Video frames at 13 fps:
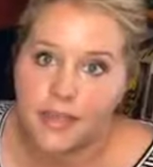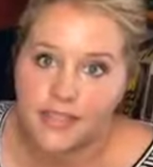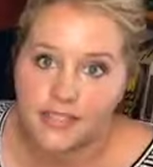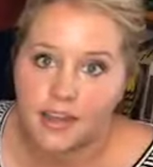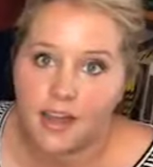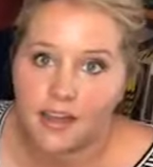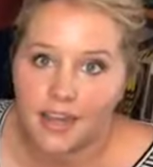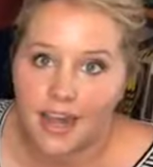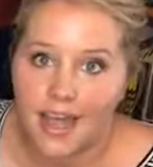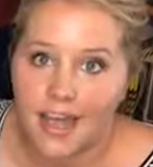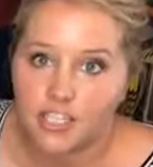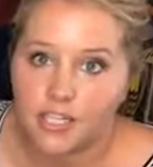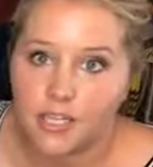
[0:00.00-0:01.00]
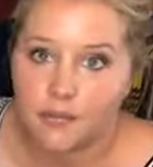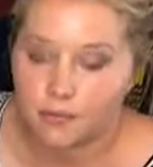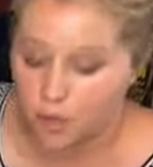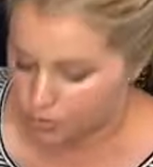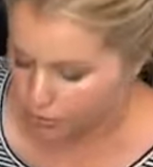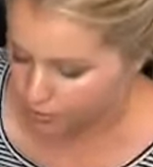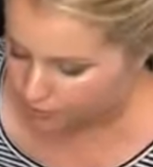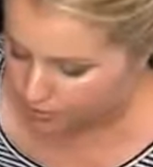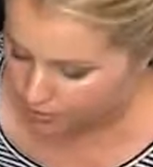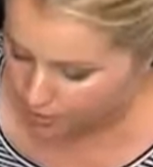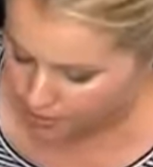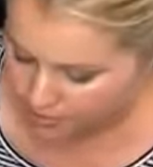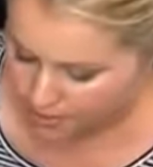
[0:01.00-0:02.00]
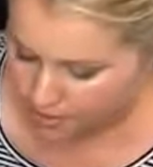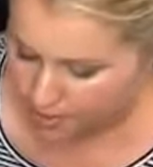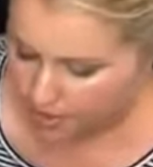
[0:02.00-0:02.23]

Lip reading: it's not going to actually enroll you for alerts.